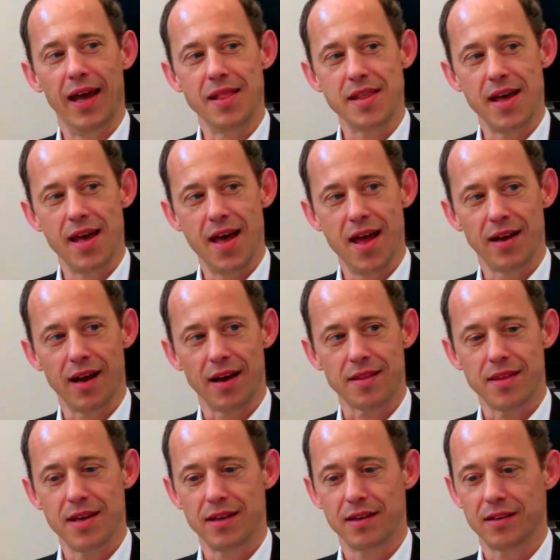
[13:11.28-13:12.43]
And then
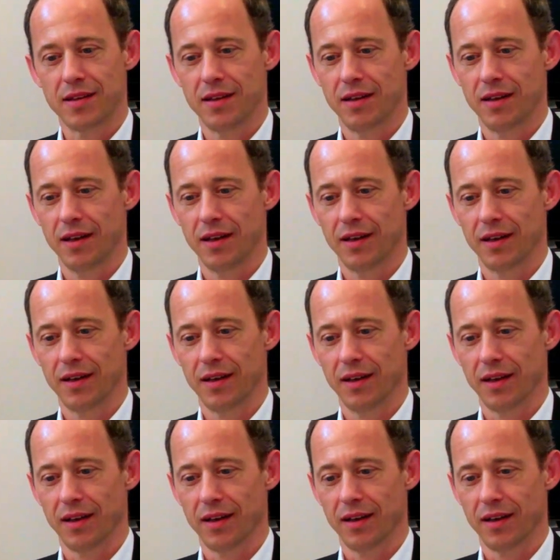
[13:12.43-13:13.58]
I think
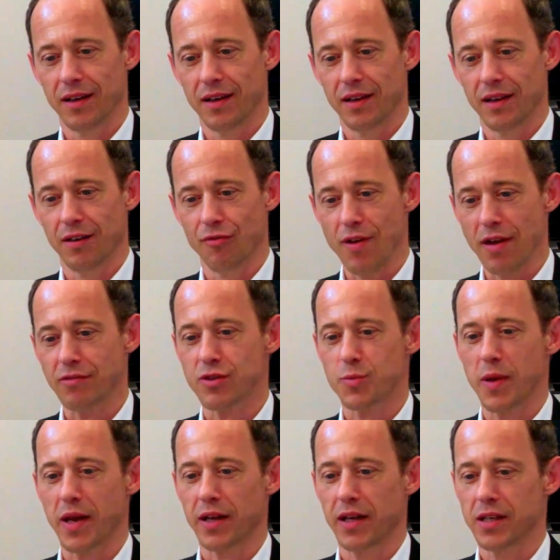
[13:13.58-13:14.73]
in
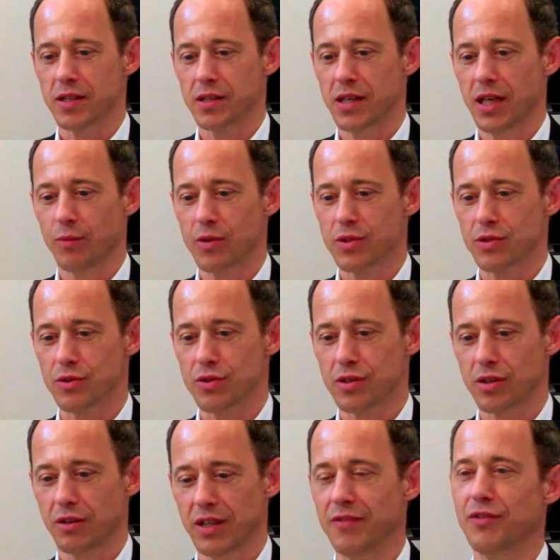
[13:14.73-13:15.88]
retrospect it was
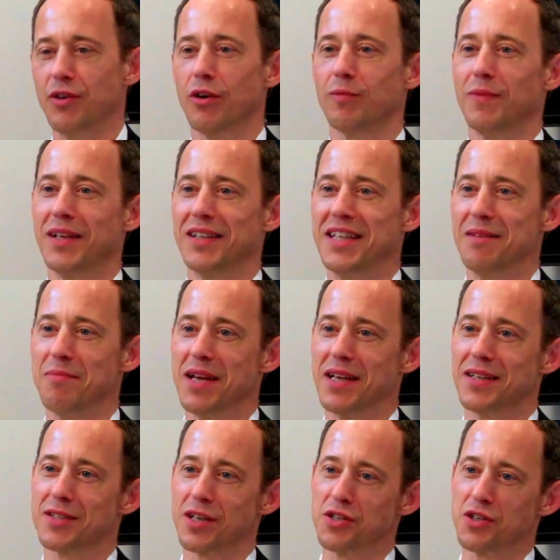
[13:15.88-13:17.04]
also, even though it didn't
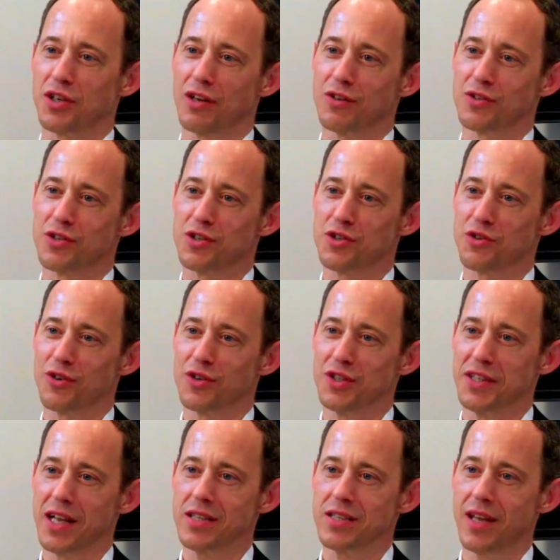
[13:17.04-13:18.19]
make such a conscious
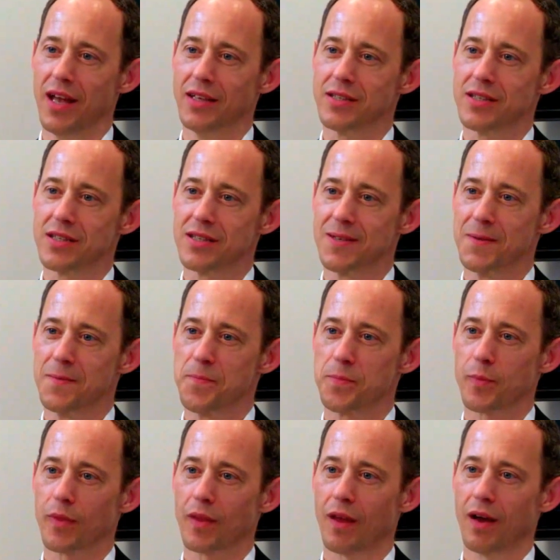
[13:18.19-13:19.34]
choice in that sense,
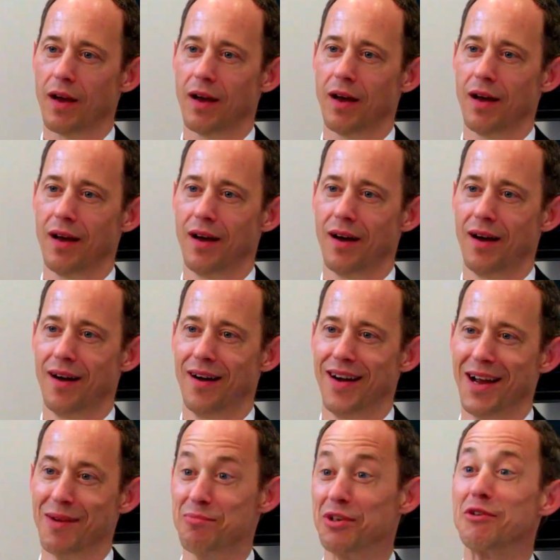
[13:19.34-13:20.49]

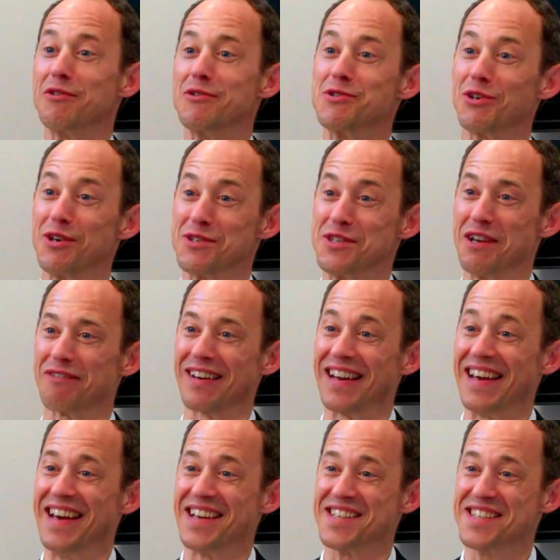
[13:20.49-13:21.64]
a brilliant choice
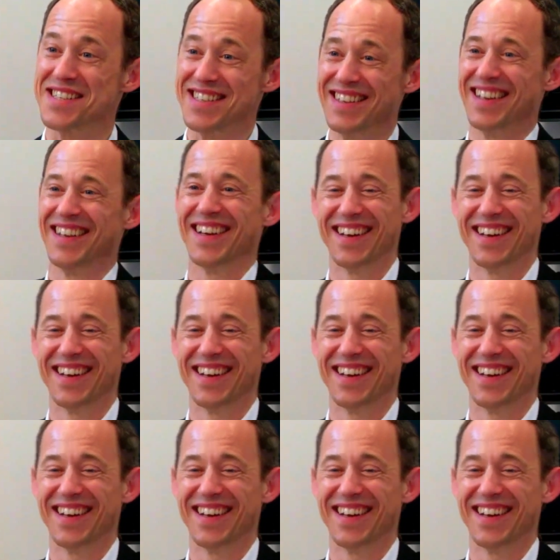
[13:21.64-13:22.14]
nevertheless.